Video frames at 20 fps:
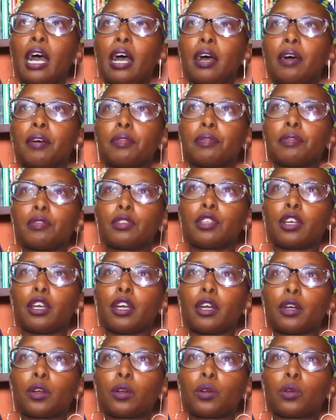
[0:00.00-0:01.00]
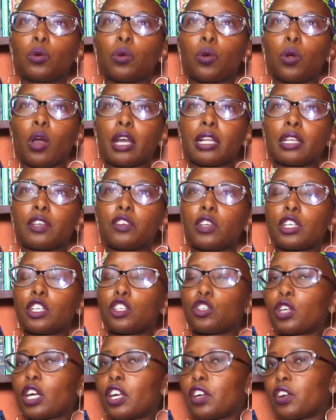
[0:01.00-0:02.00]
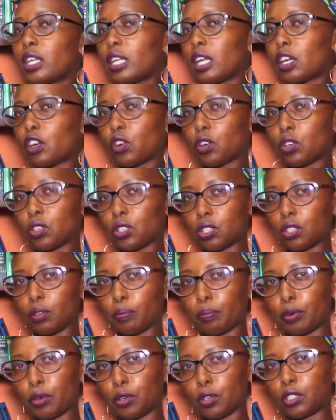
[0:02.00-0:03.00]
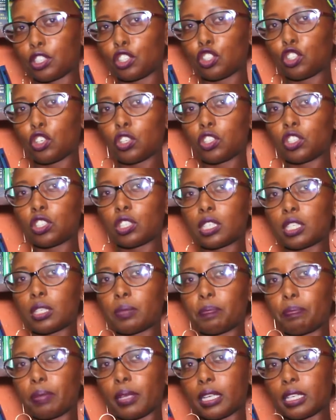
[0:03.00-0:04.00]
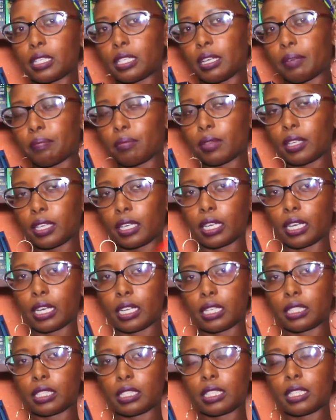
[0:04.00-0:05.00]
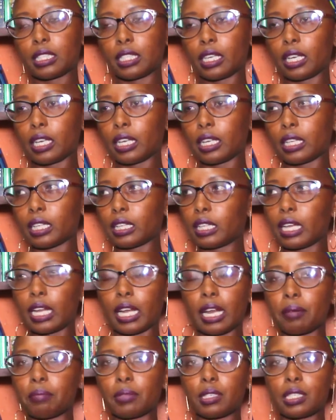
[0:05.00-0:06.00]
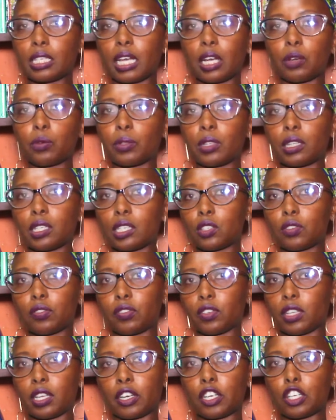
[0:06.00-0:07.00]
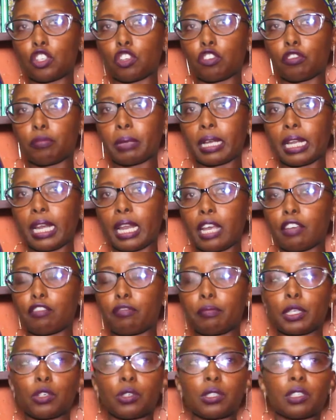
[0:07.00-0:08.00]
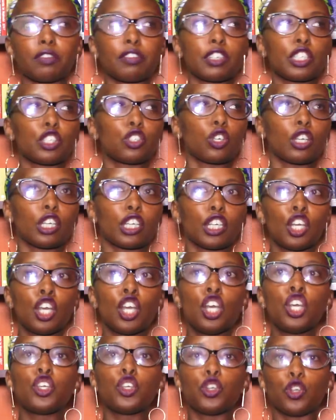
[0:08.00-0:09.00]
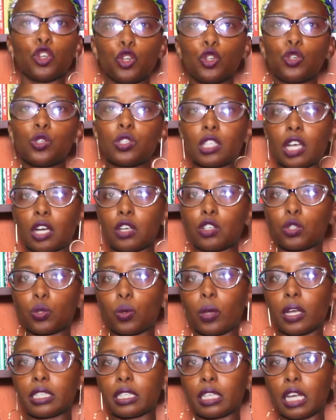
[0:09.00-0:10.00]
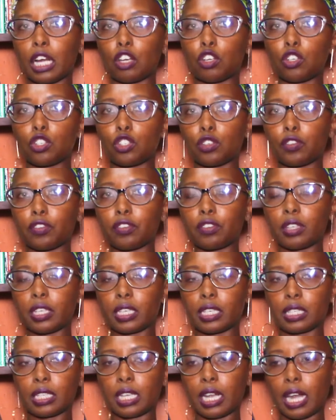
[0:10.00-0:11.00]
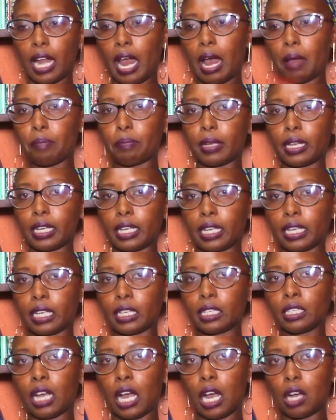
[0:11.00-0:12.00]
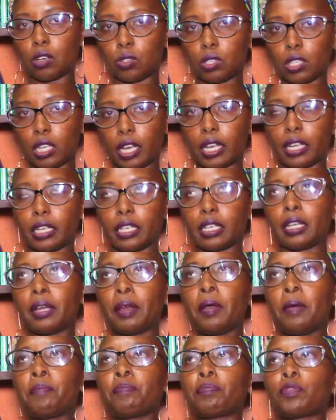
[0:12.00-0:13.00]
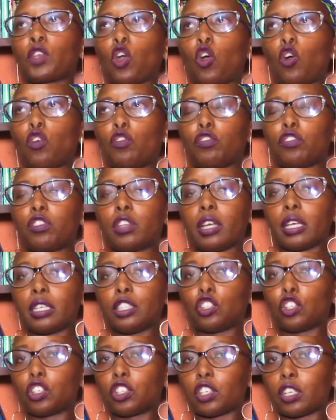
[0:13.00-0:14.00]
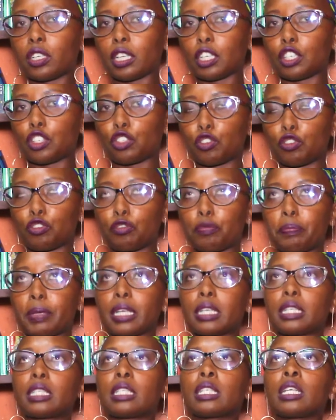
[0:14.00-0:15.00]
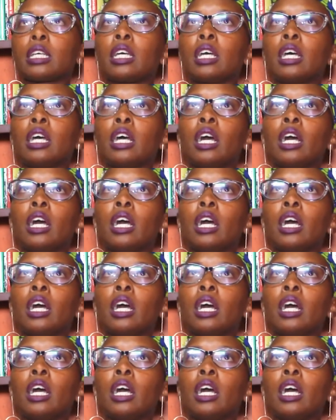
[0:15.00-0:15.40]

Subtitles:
You can read across the board. Don't just pick something and just say, then I'm stuck with this for the rest of my life, because eventually you lose out quite a lot of things that are happening outside of the genre that you've picked.